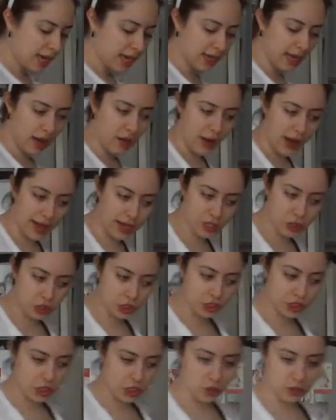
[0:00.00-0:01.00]
Now, I
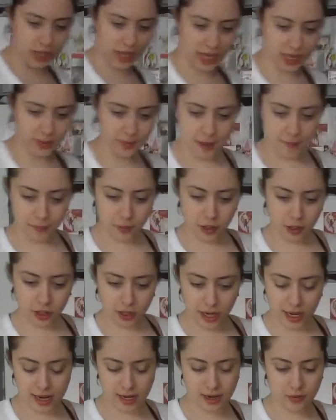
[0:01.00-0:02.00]
actually don't like
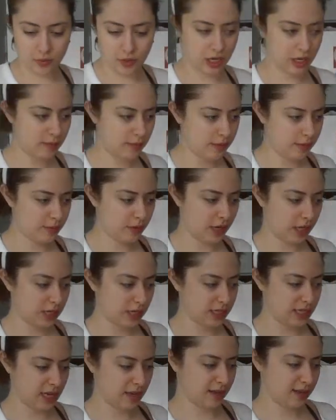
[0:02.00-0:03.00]
pepper, and we're going to be putting
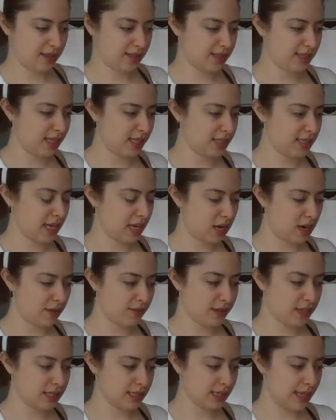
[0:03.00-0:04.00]
Italian seasoning on
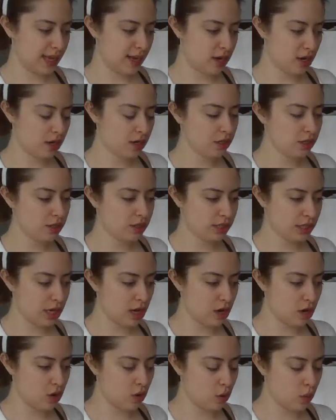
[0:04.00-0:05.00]
this later.
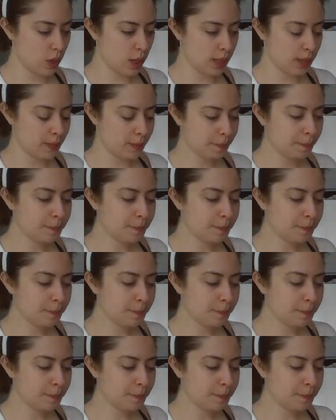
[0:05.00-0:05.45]
So